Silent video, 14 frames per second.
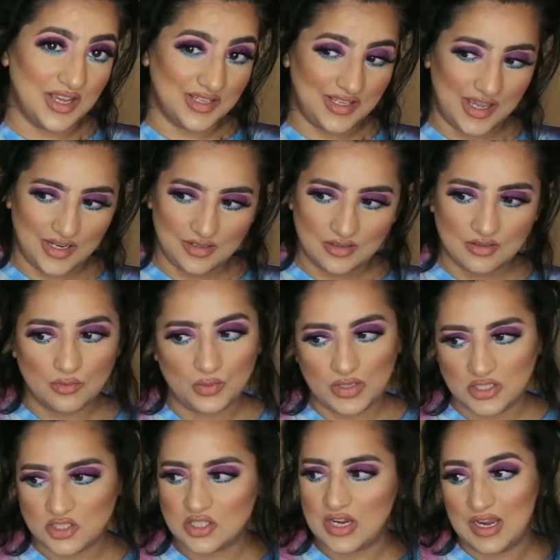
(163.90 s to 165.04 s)
again,
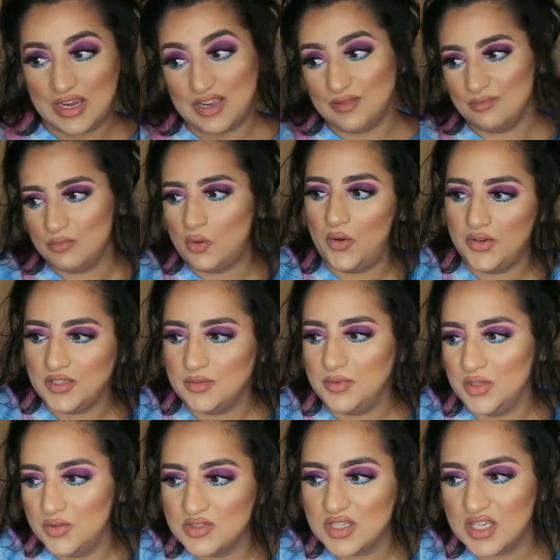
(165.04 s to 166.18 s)
which I am going to be
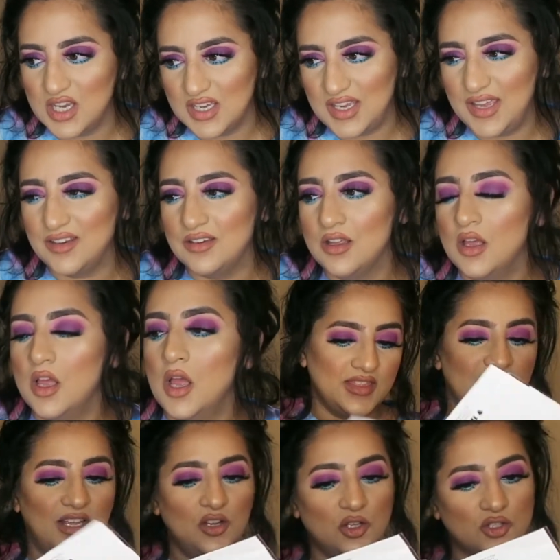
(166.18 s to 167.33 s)
using again.
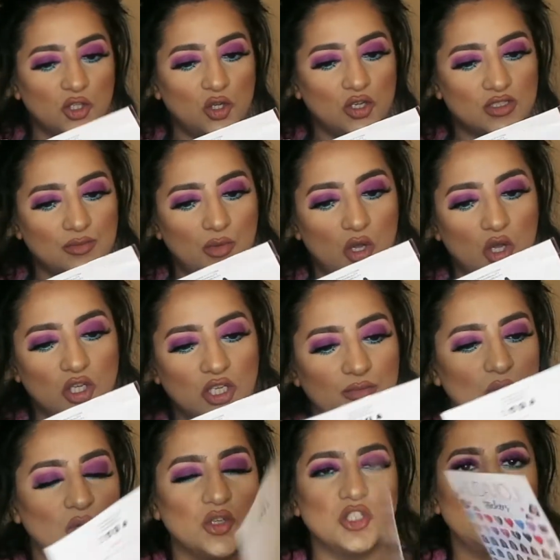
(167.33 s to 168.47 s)
Then I also got some Huda
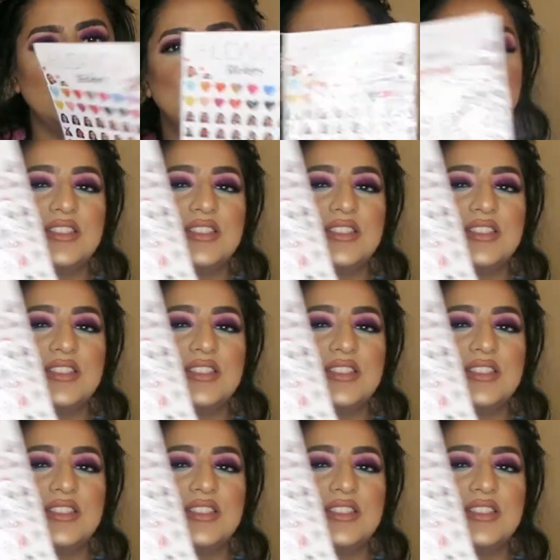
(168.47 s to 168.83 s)
emoji